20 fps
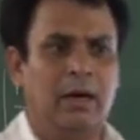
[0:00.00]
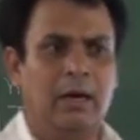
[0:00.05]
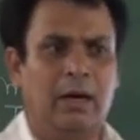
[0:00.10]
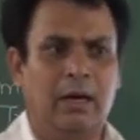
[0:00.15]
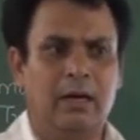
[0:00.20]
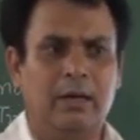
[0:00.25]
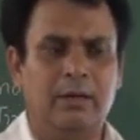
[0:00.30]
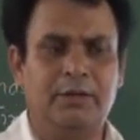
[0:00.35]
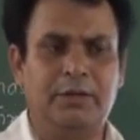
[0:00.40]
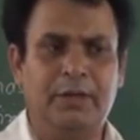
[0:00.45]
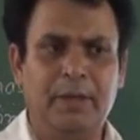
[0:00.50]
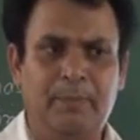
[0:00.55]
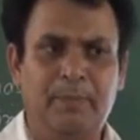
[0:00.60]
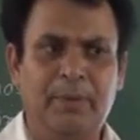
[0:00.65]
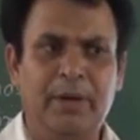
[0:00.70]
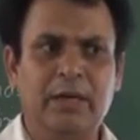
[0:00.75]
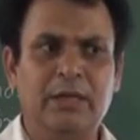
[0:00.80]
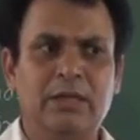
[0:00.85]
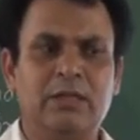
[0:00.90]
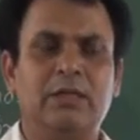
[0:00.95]
depends
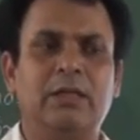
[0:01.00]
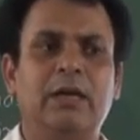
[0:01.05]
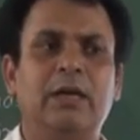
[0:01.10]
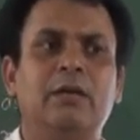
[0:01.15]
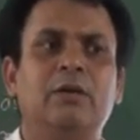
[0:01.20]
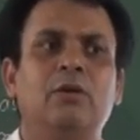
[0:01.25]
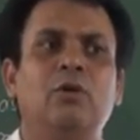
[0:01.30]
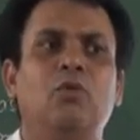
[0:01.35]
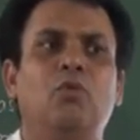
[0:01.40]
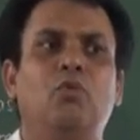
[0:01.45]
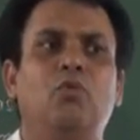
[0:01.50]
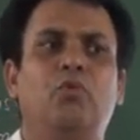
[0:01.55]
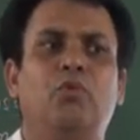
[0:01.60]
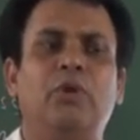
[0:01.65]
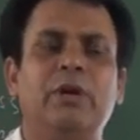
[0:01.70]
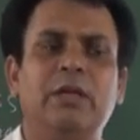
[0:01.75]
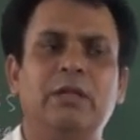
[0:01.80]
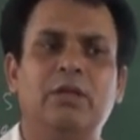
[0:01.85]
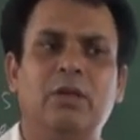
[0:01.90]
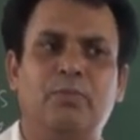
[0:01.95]
that what is the
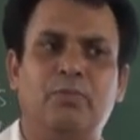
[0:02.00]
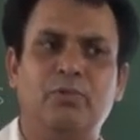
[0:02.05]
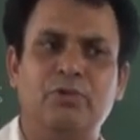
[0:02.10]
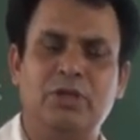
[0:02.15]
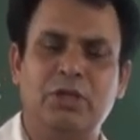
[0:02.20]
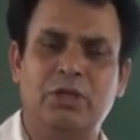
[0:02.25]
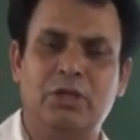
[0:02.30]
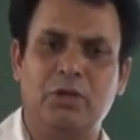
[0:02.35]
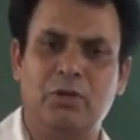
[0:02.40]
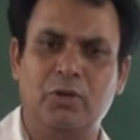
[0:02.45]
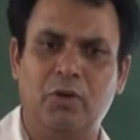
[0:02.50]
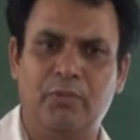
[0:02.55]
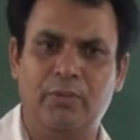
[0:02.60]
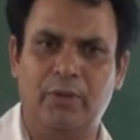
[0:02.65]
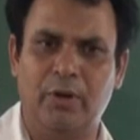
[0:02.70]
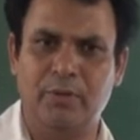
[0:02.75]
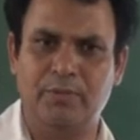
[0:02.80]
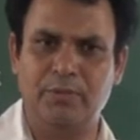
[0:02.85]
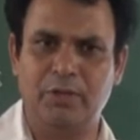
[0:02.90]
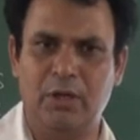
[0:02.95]
position of
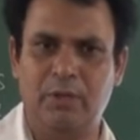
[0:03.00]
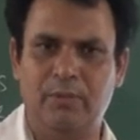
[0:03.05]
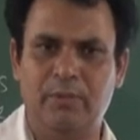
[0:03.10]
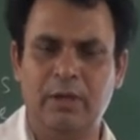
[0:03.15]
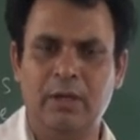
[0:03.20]
observer,